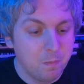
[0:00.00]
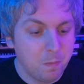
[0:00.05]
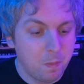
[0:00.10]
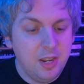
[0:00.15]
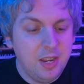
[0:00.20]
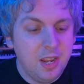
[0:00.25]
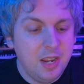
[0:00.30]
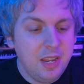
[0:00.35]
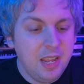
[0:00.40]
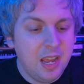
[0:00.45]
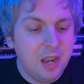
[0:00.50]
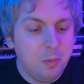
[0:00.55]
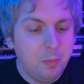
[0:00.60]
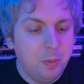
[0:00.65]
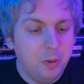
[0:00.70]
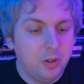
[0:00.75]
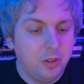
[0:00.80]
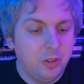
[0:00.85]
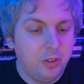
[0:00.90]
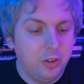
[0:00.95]
And then the
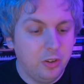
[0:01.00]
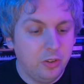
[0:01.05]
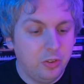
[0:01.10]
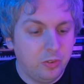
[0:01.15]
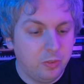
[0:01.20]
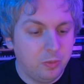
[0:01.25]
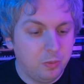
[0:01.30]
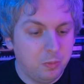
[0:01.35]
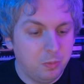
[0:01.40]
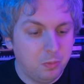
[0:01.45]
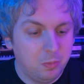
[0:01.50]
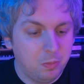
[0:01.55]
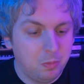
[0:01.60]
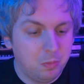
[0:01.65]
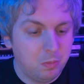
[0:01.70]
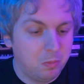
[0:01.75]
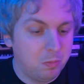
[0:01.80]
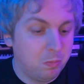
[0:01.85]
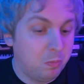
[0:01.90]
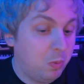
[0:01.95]
output does
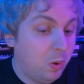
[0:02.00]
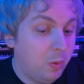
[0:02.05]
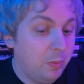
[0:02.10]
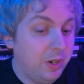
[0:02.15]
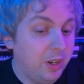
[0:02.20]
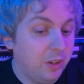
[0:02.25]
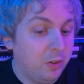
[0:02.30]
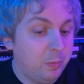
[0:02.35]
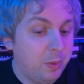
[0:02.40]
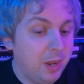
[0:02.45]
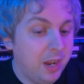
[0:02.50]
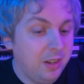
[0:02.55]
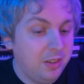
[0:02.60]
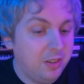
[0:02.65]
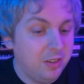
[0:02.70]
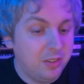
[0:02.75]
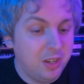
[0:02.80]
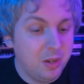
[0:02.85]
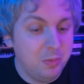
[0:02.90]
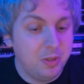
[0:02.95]
what we'd
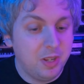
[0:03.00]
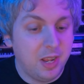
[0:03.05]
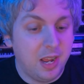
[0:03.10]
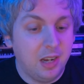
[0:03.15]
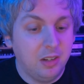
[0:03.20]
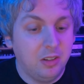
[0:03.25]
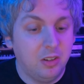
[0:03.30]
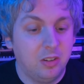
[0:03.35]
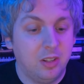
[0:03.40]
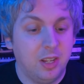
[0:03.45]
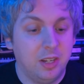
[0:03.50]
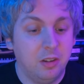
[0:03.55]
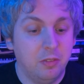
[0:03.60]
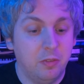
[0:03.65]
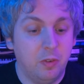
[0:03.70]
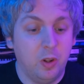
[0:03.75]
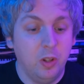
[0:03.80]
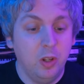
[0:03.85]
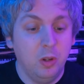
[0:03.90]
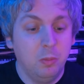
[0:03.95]
expect. It seems to act as like a
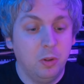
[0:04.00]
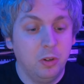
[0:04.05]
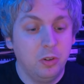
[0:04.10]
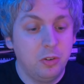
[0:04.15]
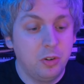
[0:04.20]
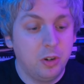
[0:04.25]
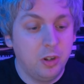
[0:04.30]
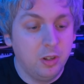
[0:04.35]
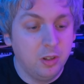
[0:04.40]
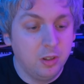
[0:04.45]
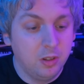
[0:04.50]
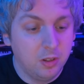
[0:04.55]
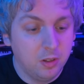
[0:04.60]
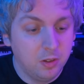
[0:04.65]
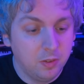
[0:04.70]
volume control.